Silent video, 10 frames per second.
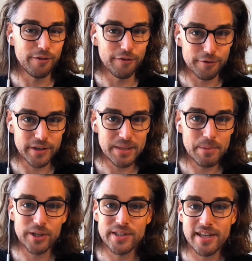for free
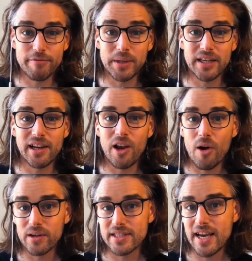because I've been a
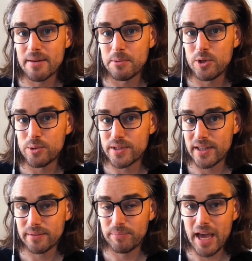long time user.